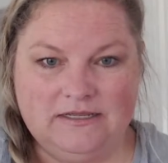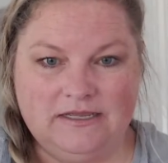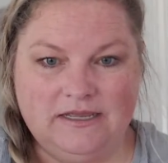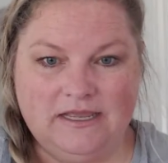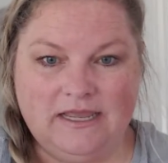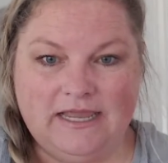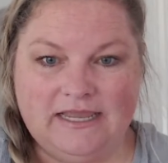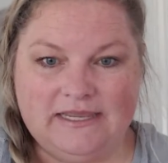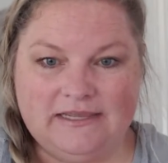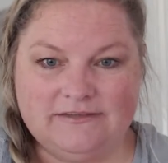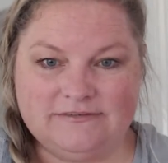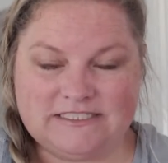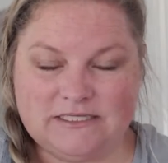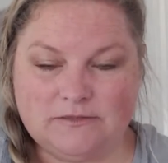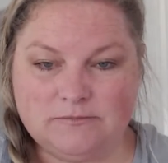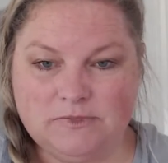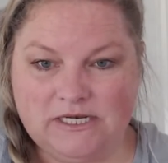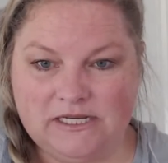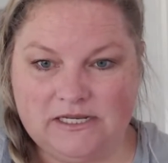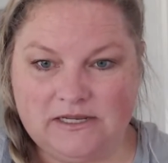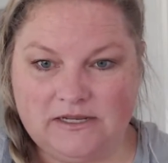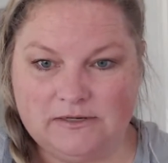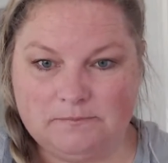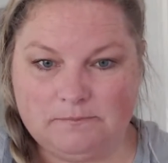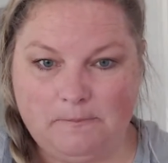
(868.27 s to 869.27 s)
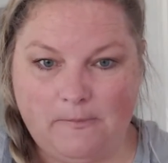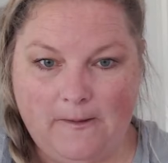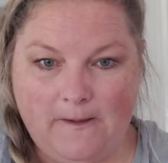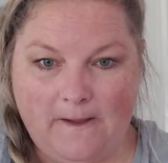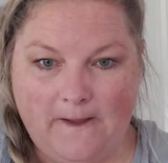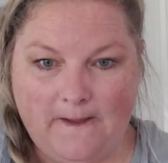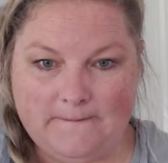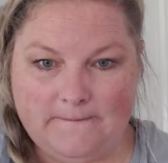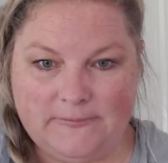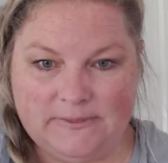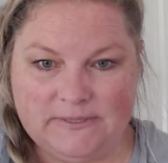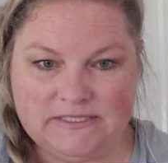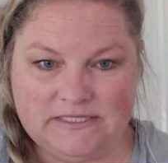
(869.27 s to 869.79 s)
if somebody could
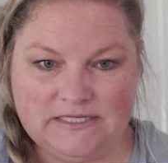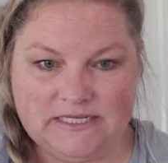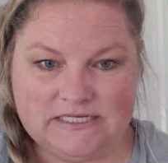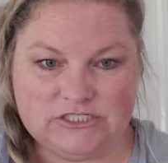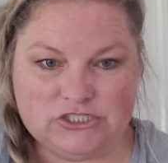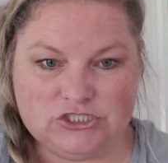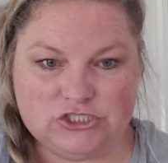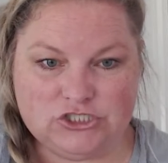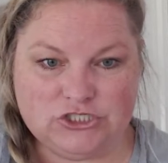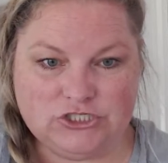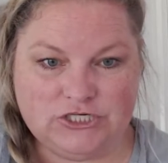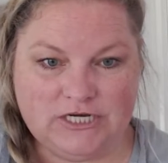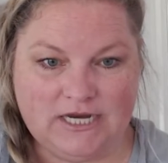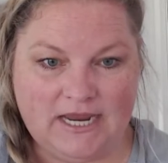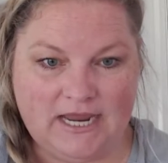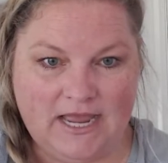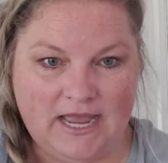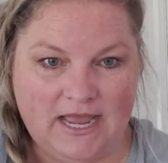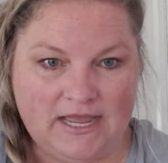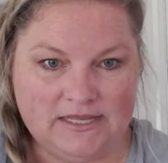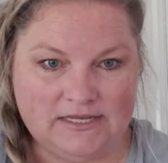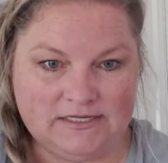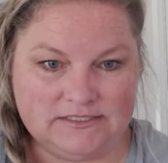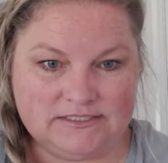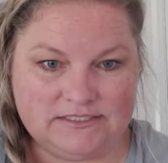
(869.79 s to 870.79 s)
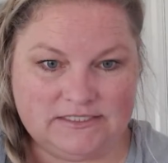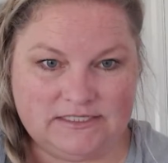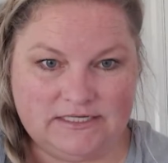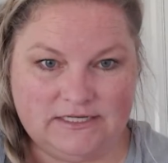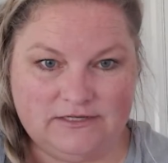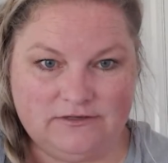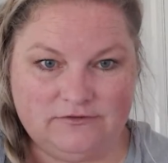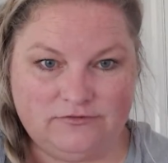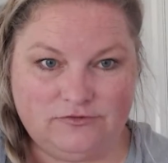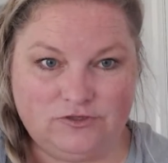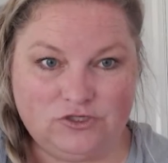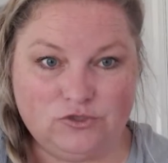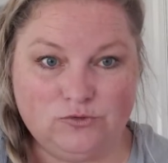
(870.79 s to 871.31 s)
pop in the chat
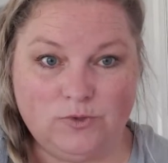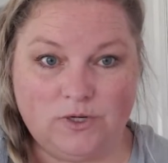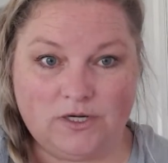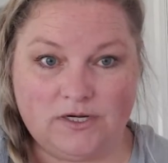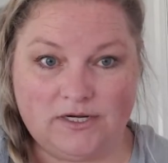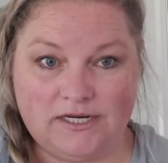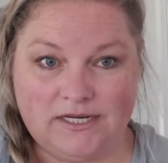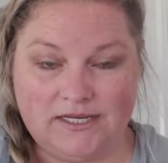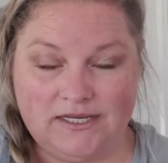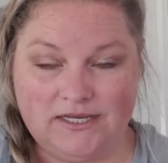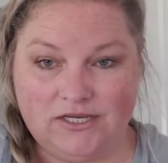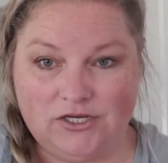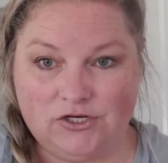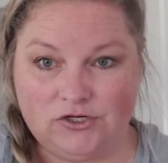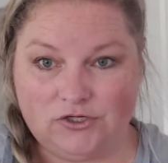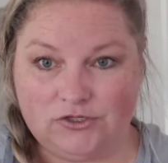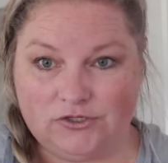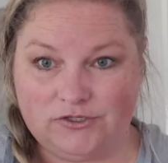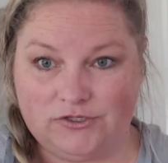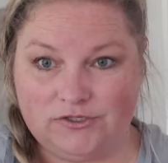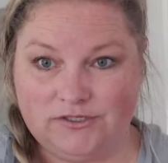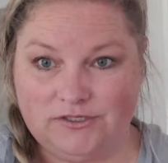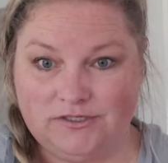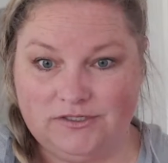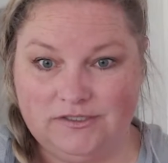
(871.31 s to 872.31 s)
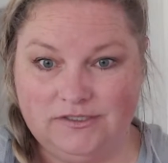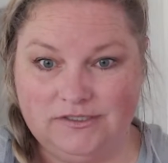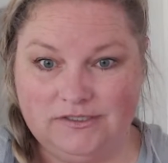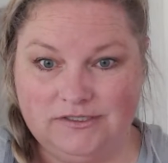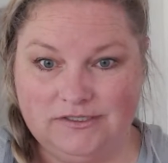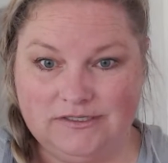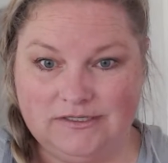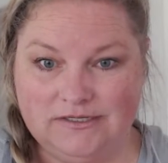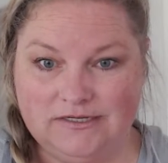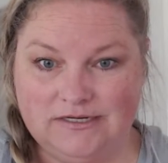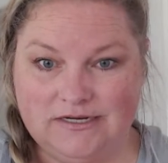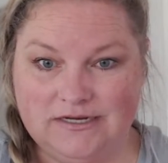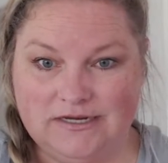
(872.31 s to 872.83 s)
if you are here
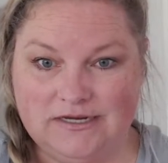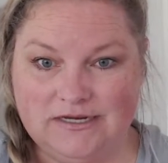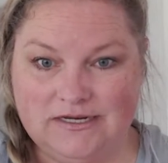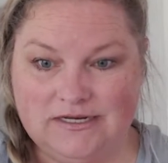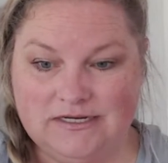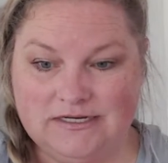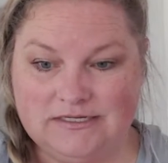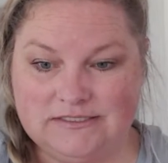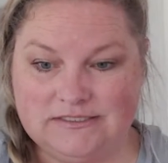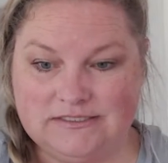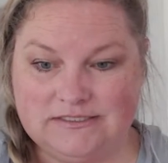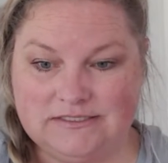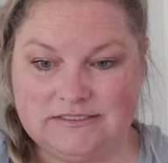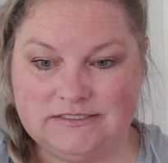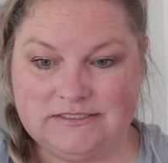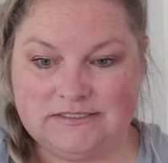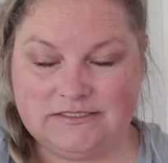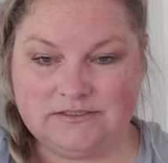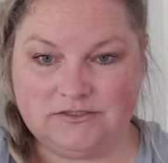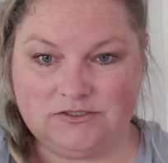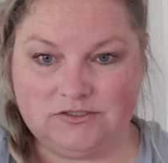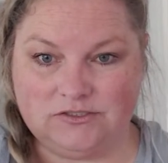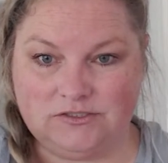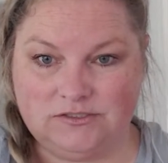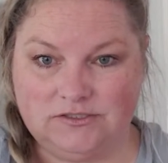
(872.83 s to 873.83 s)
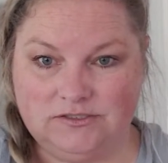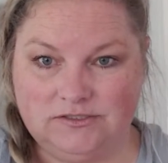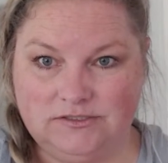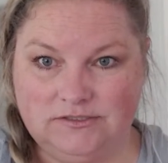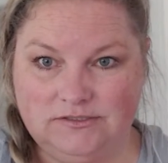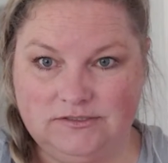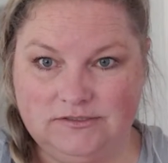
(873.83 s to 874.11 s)
still.